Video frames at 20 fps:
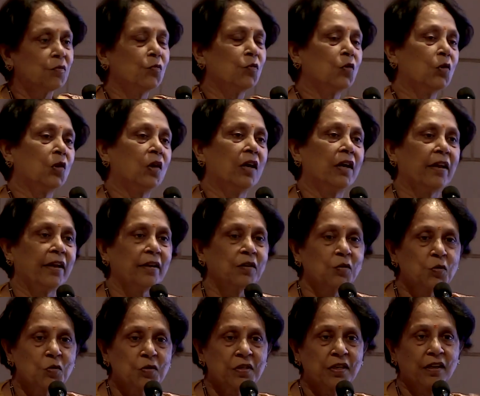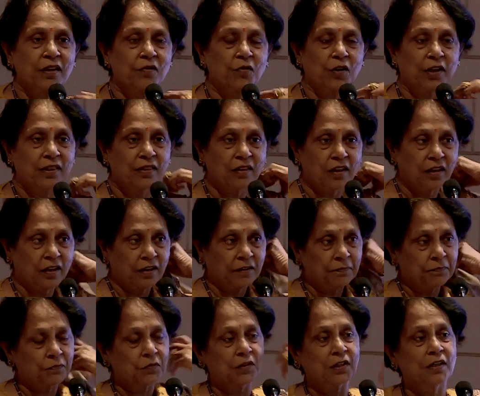would like to say one
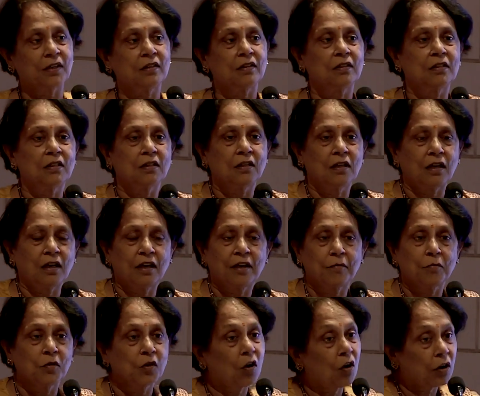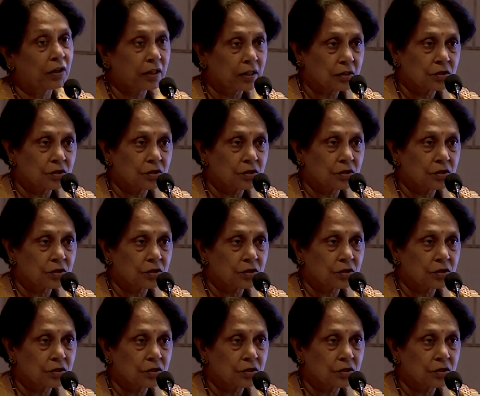thing, that I'm not a